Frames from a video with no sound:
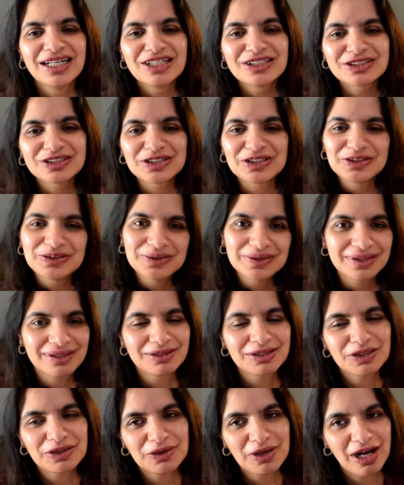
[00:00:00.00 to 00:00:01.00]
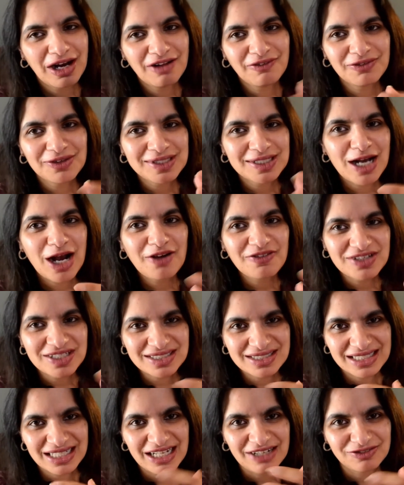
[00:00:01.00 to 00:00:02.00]
So you
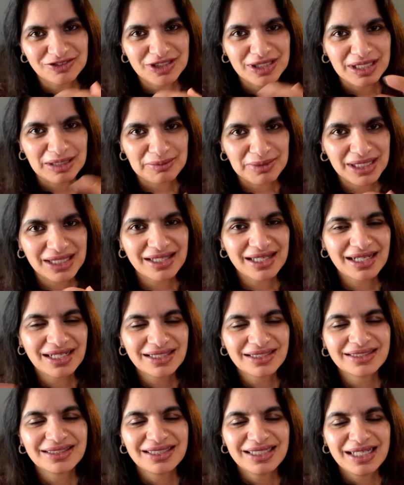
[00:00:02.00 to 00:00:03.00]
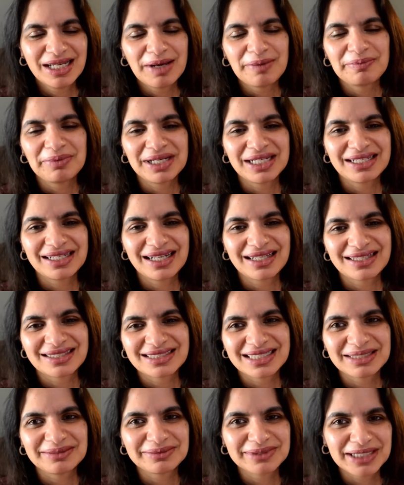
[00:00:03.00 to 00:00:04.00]
obviously have to limit that, but at the
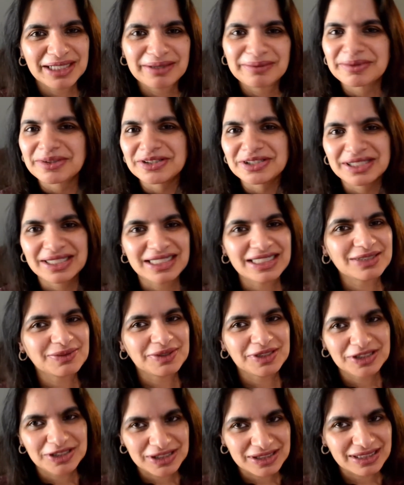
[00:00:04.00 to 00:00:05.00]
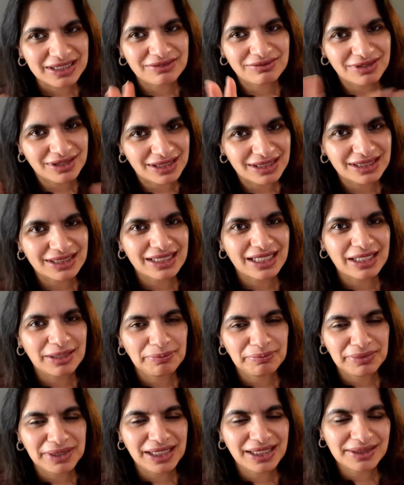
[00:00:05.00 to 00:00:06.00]
same time, there are days when you just have to just let
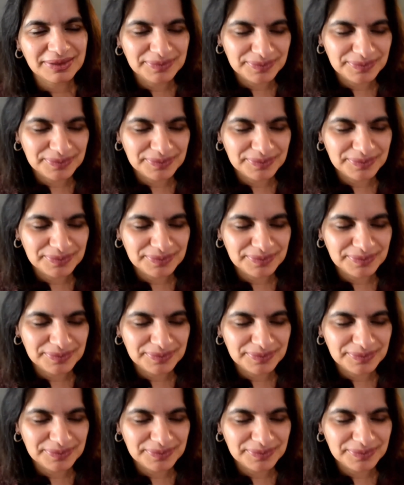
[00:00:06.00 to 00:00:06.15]
it be.